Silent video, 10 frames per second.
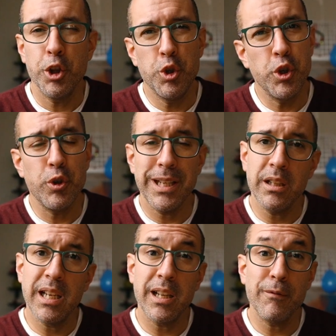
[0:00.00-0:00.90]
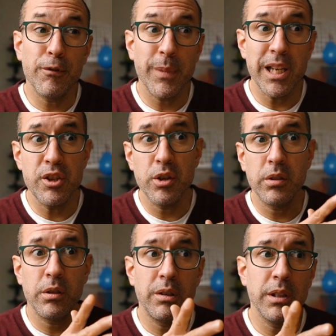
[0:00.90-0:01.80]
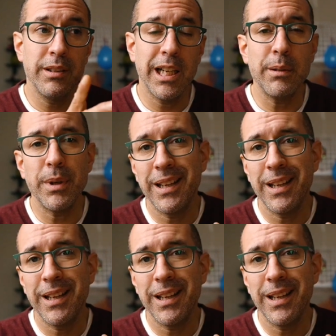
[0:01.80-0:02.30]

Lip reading: Do you need that information all the time?